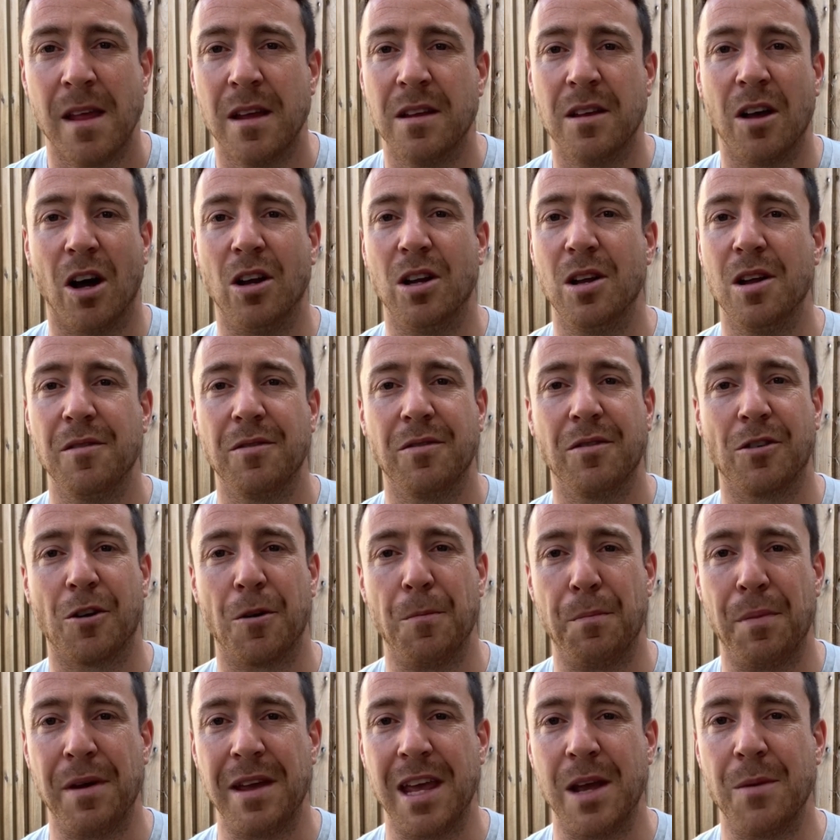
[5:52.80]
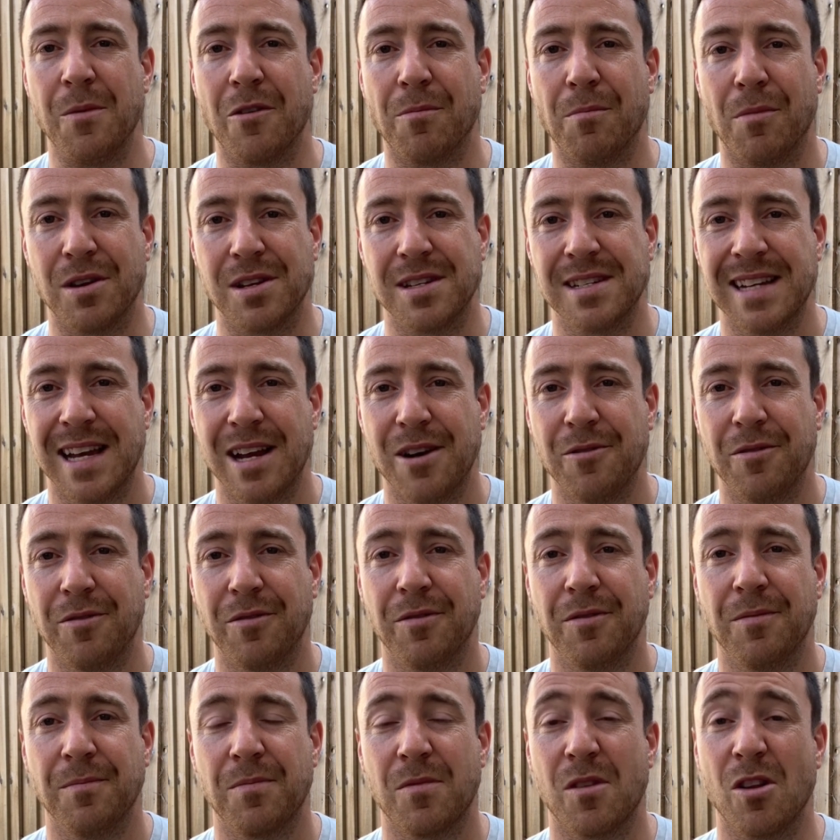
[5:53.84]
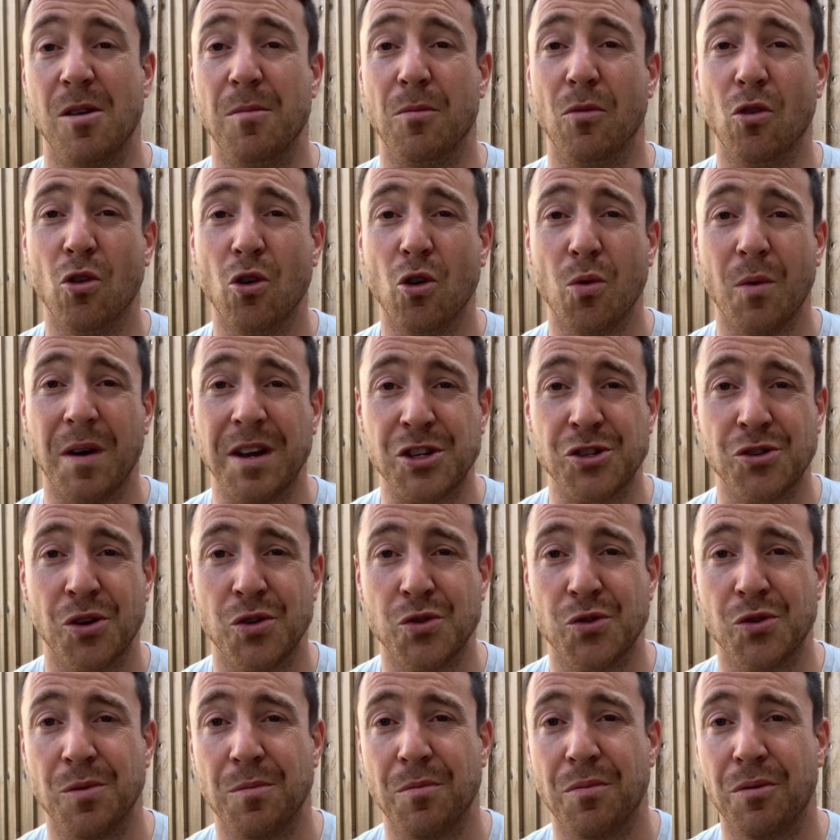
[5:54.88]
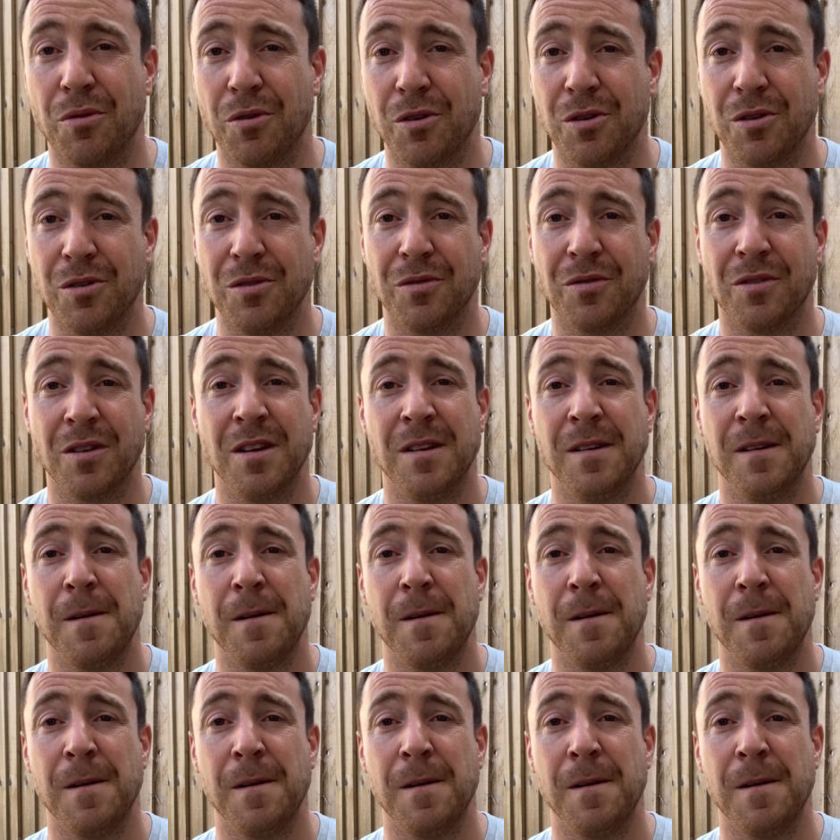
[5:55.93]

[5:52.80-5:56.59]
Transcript: I love competing with myself. I'm always trying to improve.